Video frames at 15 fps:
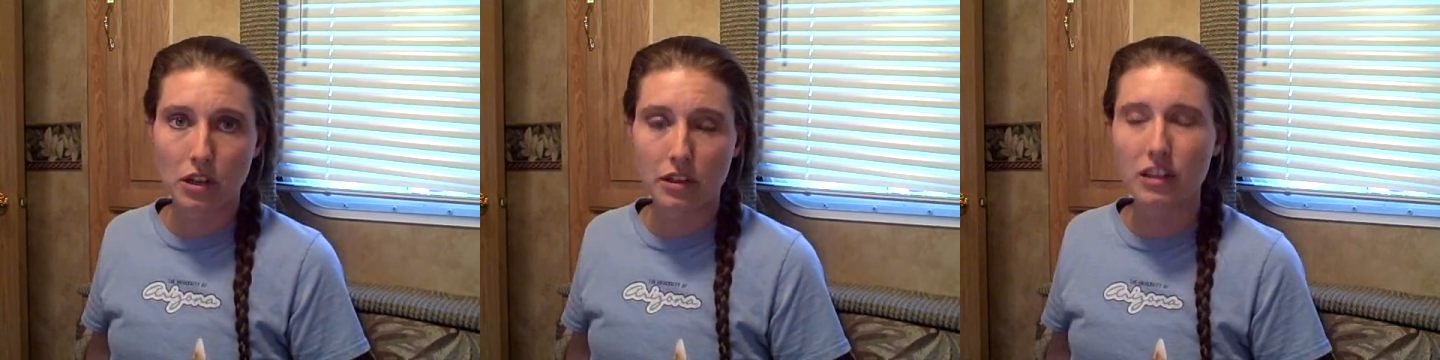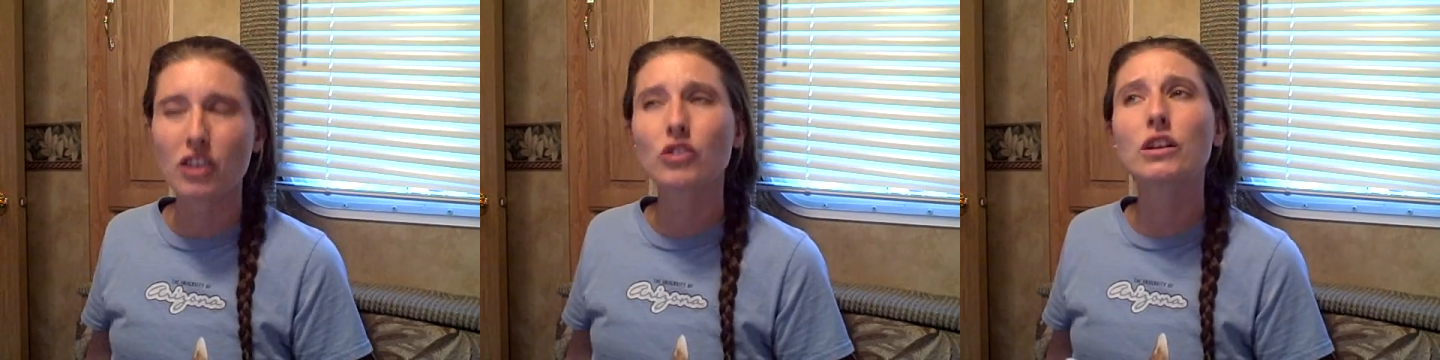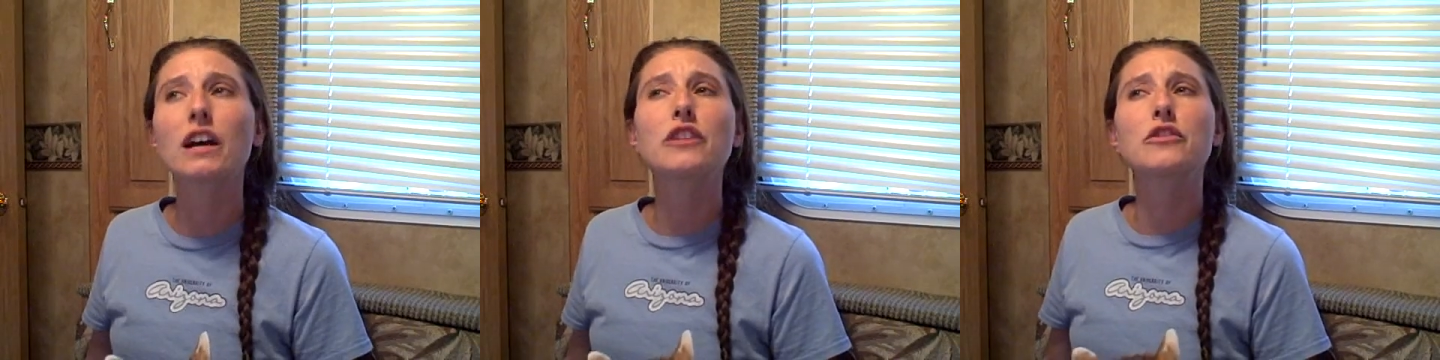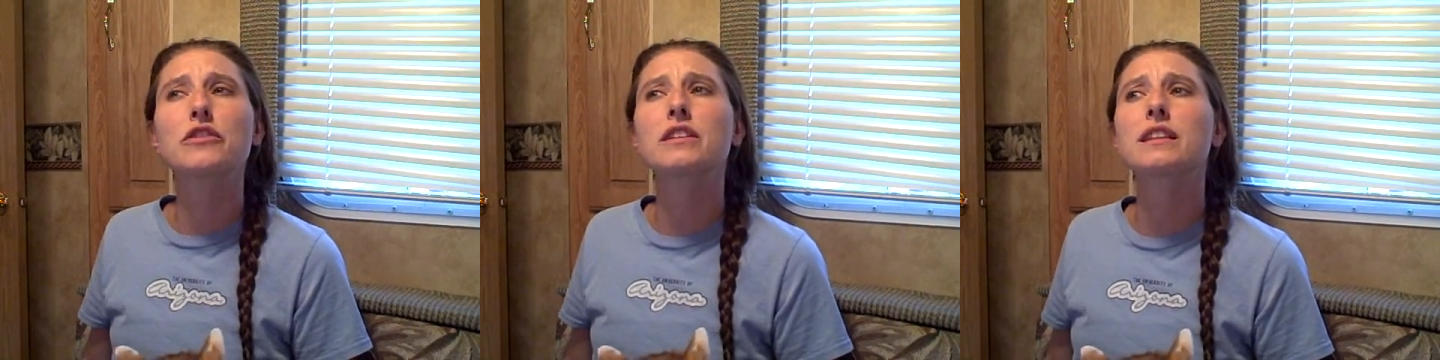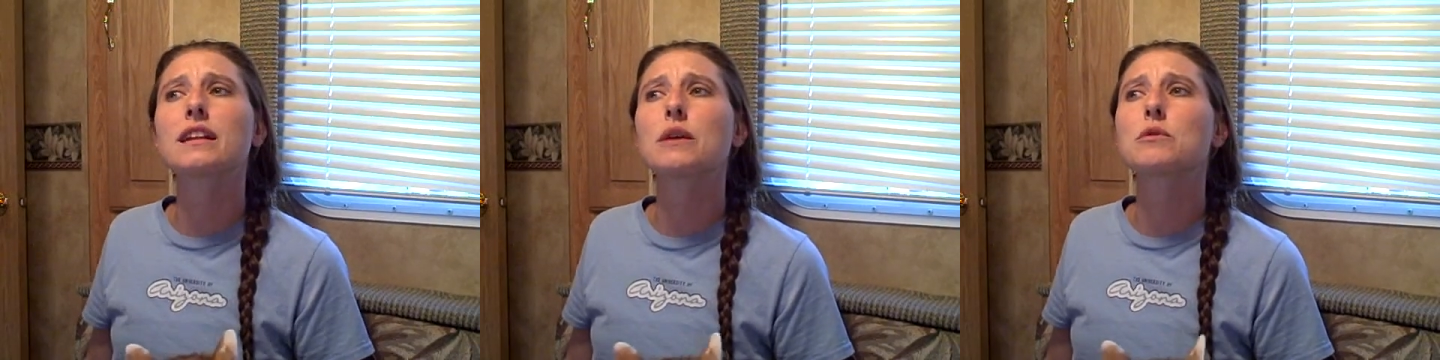The only other
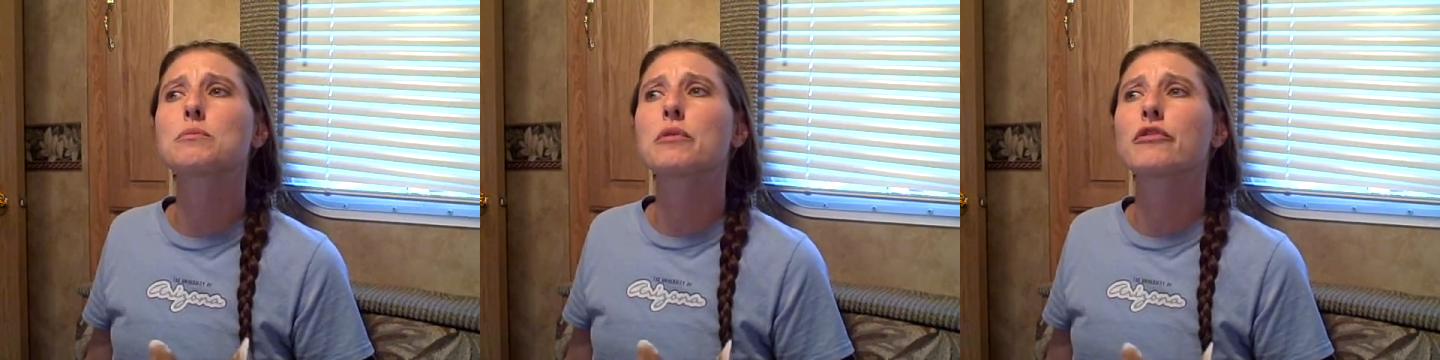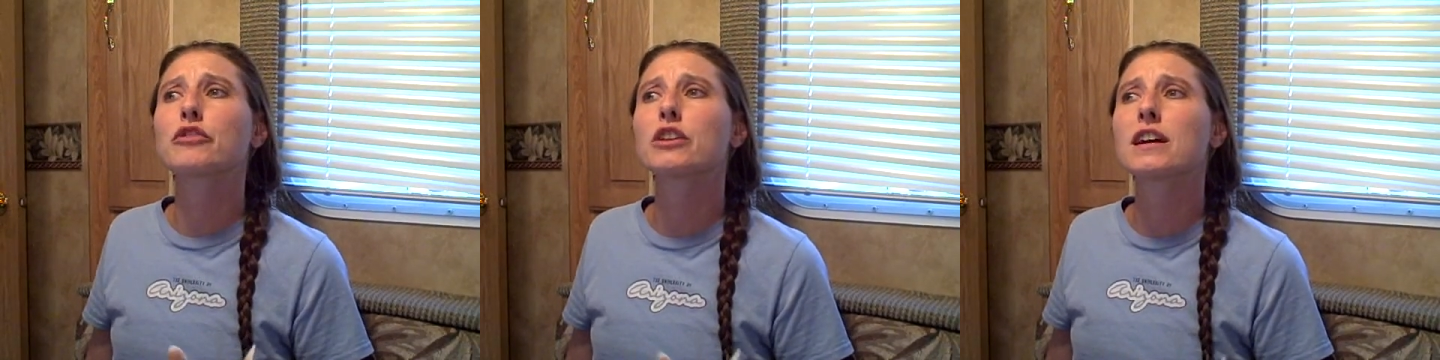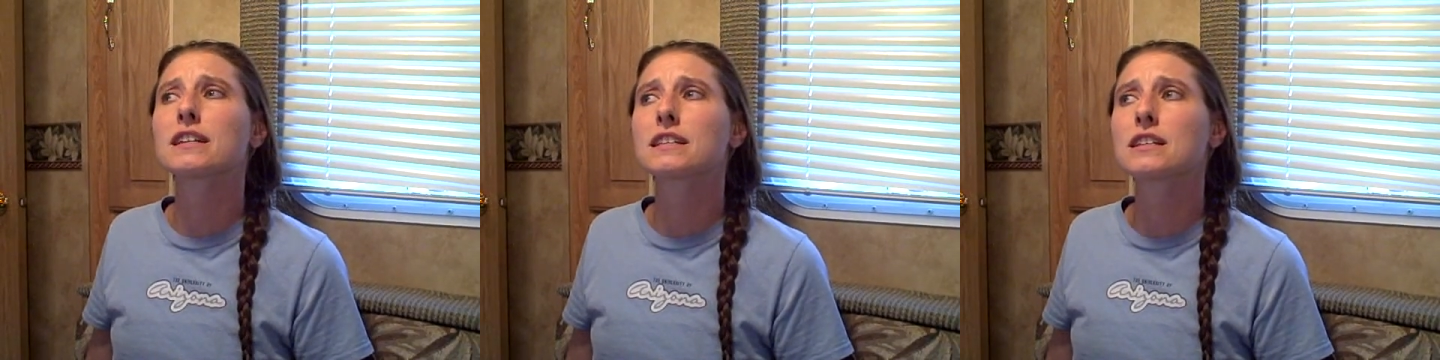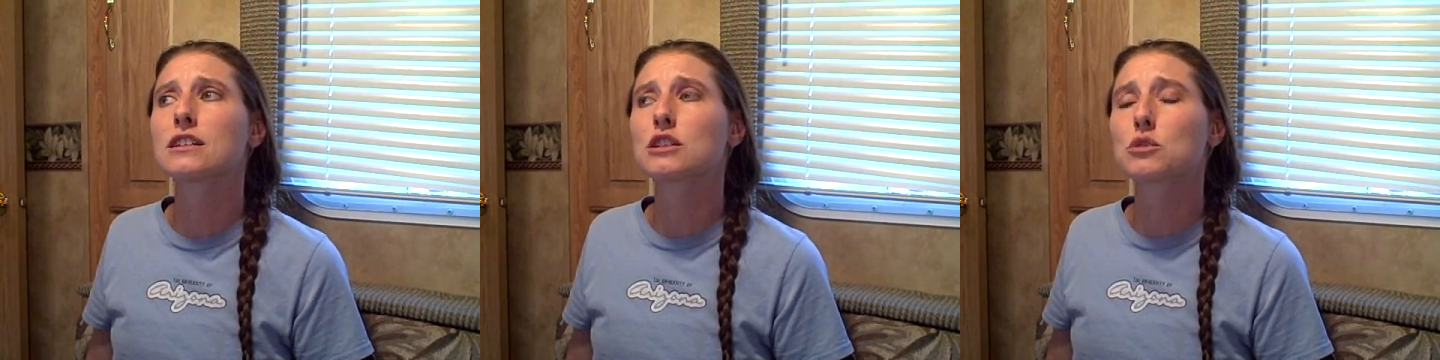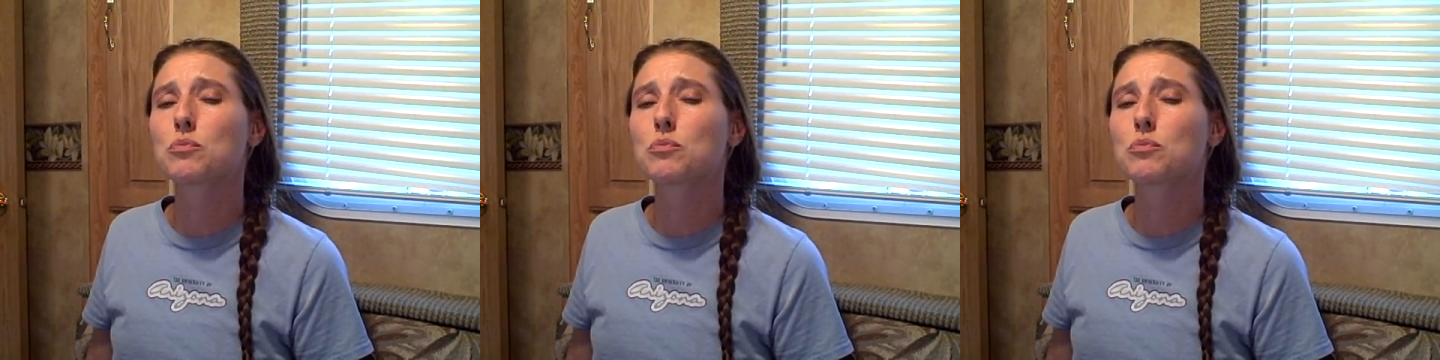thing that I would prefer not to kill is